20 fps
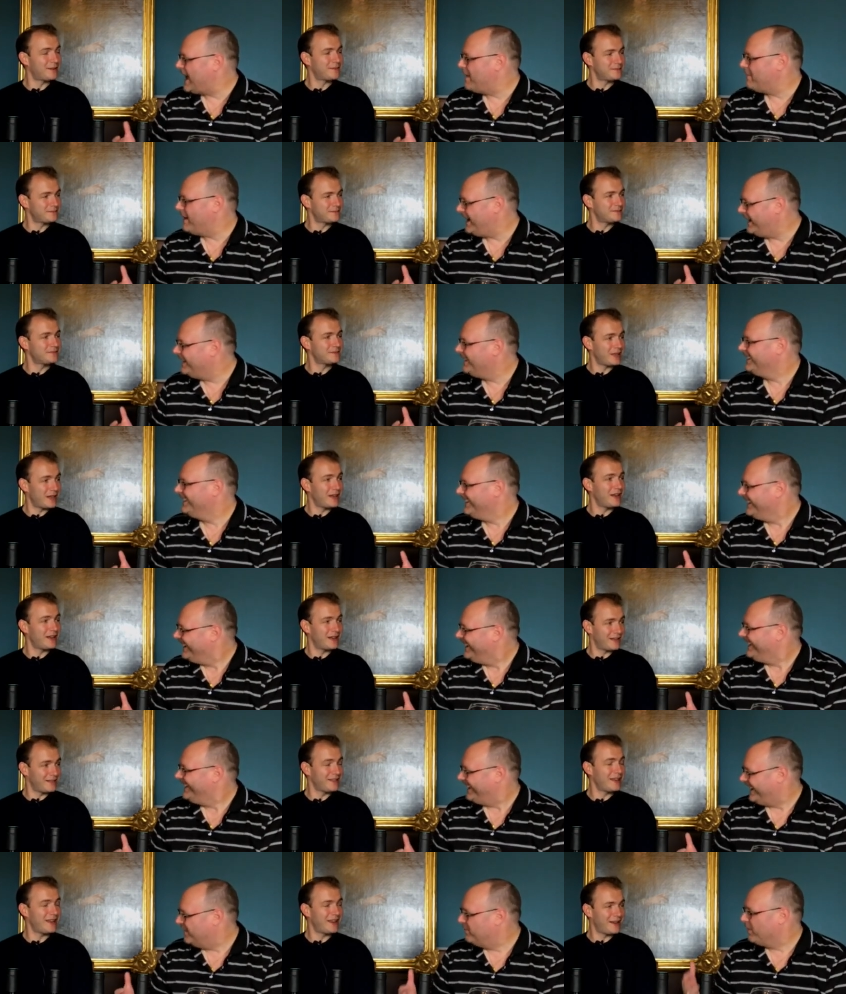Speaker 1: Gamay yeah,
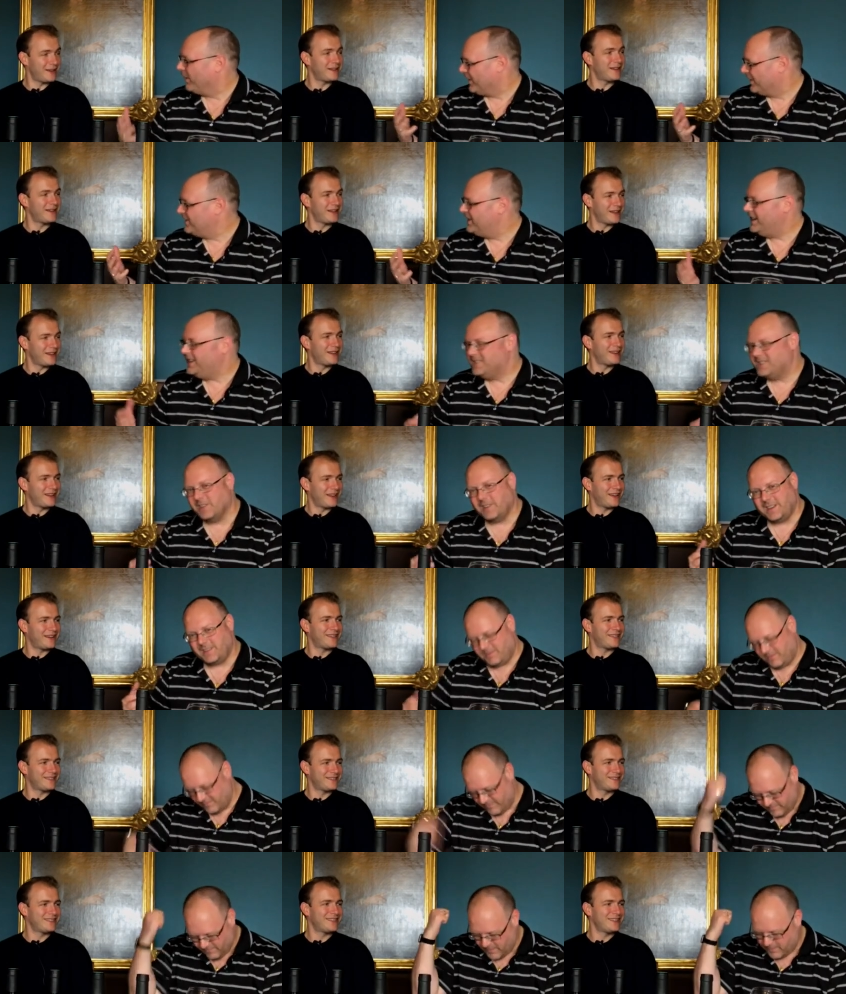in yeah, Burgundy, so he
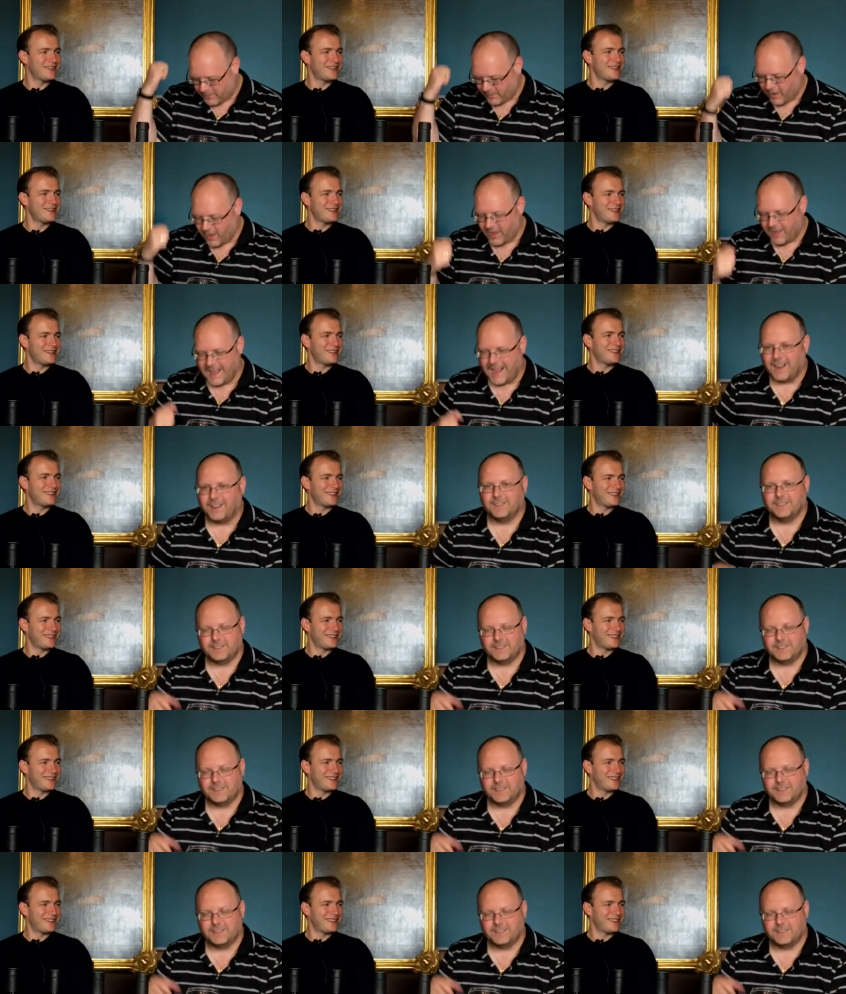rip it all out.